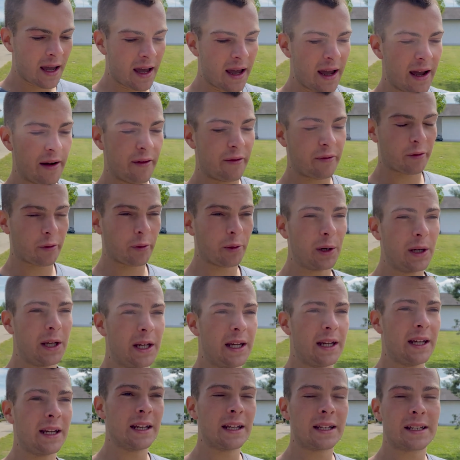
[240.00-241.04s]

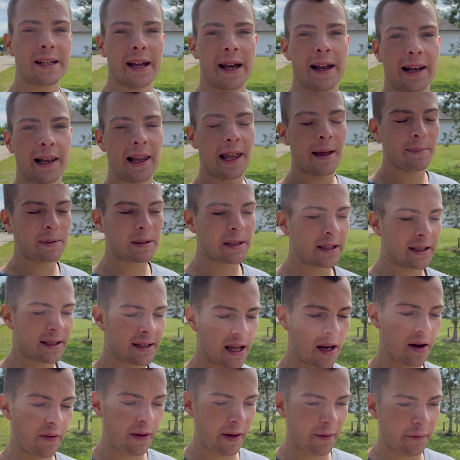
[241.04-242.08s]
every 10 laps
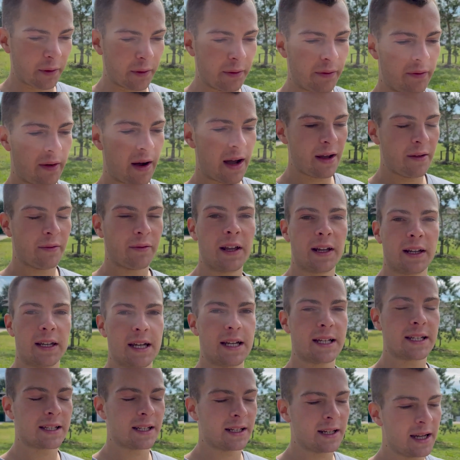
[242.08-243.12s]
instead of every 5 like
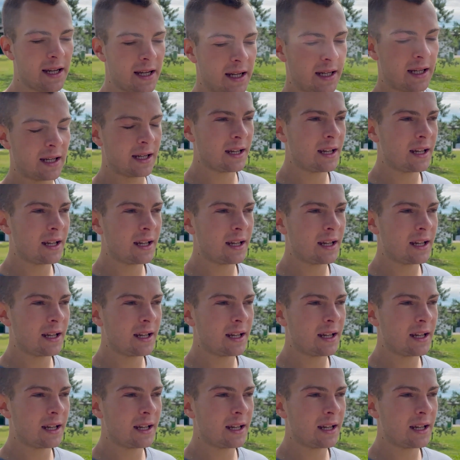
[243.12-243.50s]
yesterday.